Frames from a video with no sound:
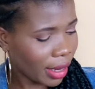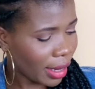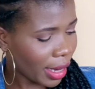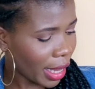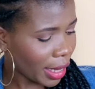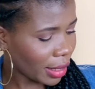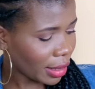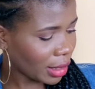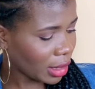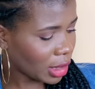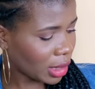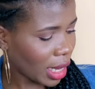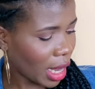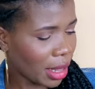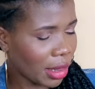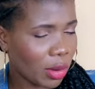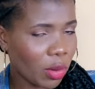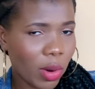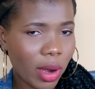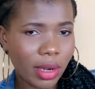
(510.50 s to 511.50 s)
Like this
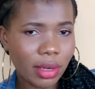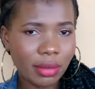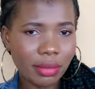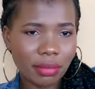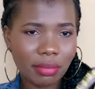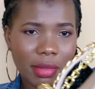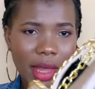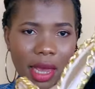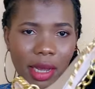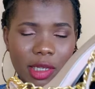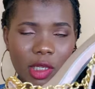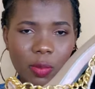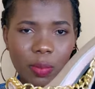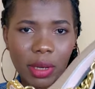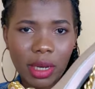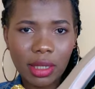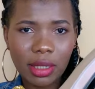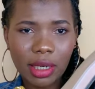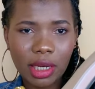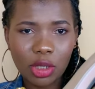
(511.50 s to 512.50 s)
other one,
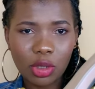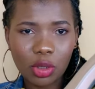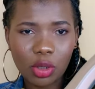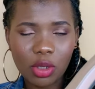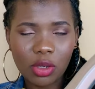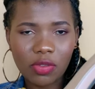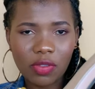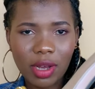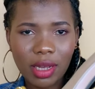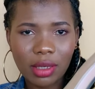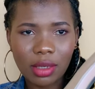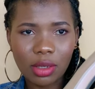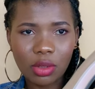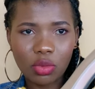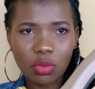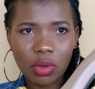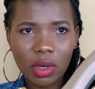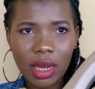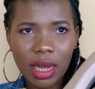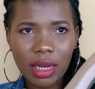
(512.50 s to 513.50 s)
expectations
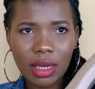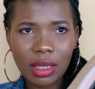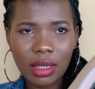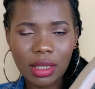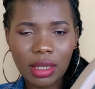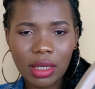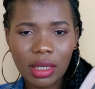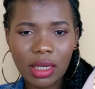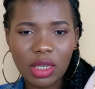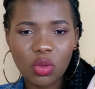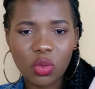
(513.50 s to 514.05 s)
versus reality.